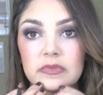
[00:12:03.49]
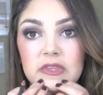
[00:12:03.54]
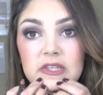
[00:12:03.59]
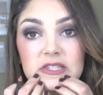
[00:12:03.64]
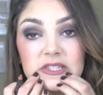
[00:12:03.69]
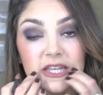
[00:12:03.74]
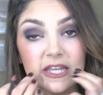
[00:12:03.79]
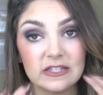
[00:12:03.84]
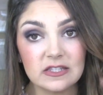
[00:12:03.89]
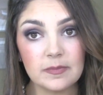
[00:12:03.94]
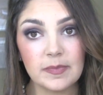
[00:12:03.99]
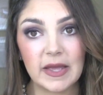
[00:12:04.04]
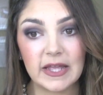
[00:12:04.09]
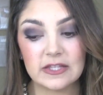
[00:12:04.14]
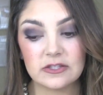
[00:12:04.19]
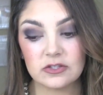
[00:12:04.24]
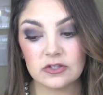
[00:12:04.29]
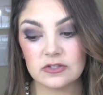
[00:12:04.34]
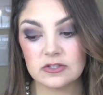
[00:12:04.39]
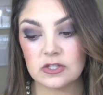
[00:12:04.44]
This is a
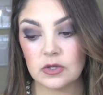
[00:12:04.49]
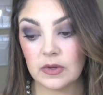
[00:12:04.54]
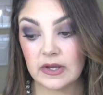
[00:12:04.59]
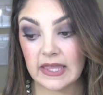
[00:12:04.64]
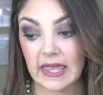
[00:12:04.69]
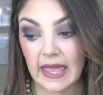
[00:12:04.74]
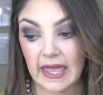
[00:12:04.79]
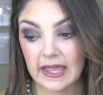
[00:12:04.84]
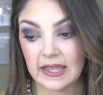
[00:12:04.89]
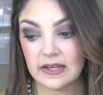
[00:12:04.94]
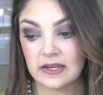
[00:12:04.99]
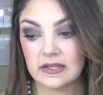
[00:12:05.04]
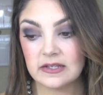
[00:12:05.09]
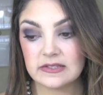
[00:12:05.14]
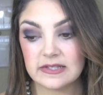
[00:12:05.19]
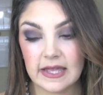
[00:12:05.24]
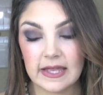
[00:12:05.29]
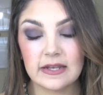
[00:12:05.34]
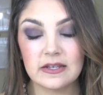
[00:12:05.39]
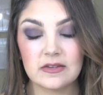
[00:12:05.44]
pencil, so it
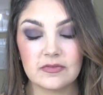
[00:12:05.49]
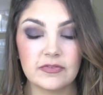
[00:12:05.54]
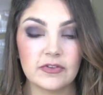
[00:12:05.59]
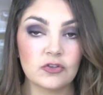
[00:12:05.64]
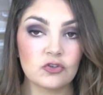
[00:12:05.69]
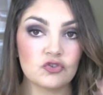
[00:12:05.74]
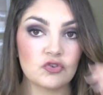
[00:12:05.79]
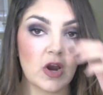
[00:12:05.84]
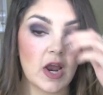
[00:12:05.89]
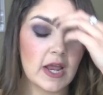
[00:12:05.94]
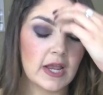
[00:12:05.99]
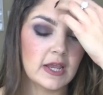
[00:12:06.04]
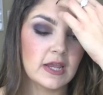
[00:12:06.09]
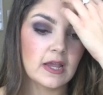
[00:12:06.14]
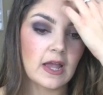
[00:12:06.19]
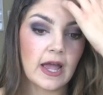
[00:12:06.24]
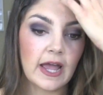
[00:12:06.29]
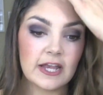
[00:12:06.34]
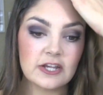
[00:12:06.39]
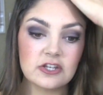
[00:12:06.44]
can tend to feel
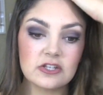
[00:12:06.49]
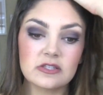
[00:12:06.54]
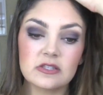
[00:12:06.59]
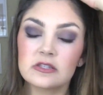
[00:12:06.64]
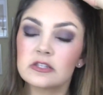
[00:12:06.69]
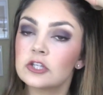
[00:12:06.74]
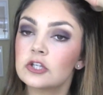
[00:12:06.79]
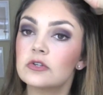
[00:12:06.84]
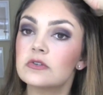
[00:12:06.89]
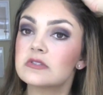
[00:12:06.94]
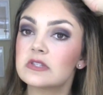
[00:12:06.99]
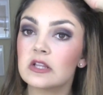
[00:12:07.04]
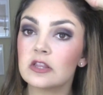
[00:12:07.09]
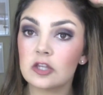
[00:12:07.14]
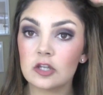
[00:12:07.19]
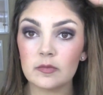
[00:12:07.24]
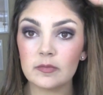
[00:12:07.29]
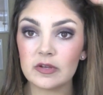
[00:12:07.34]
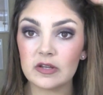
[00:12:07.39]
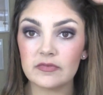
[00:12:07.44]
drying. I just use a
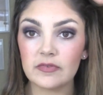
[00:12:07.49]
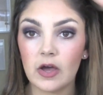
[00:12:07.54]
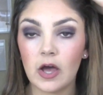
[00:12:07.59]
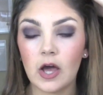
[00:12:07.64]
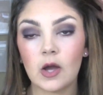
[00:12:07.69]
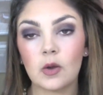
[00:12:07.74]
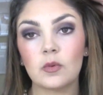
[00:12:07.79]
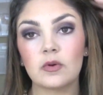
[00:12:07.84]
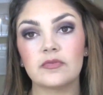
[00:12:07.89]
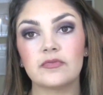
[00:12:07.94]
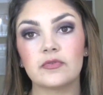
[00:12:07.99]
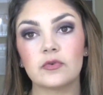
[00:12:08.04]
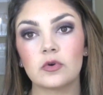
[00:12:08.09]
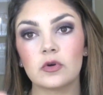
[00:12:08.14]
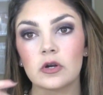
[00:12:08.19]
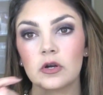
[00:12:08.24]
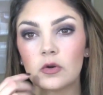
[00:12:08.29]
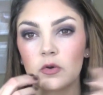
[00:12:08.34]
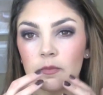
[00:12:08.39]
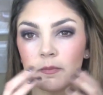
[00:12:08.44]
little bit of
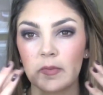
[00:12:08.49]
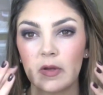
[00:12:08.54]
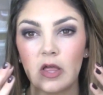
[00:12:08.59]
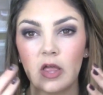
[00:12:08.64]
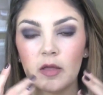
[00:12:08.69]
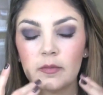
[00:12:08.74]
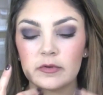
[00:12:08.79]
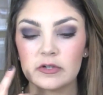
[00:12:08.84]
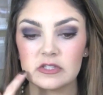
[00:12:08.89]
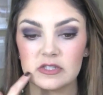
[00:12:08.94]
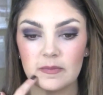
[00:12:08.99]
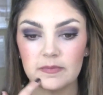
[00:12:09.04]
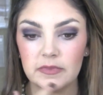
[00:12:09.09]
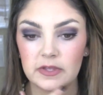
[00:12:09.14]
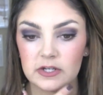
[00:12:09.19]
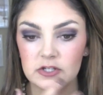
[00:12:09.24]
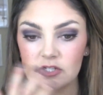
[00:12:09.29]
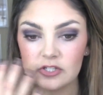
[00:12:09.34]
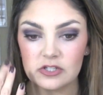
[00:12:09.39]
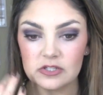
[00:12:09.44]
Aquaphor or balm or
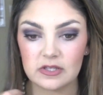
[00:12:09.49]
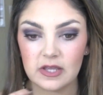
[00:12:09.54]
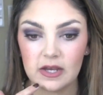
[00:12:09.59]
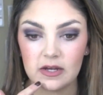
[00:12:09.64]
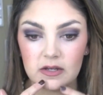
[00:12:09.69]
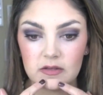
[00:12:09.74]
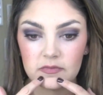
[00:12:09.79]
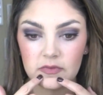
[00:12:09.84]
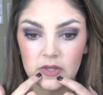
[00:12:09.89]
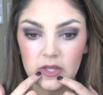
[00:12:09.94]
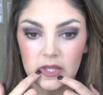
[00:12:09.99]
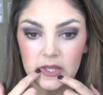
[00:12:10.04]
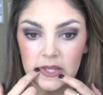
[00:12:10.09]
something to just kind of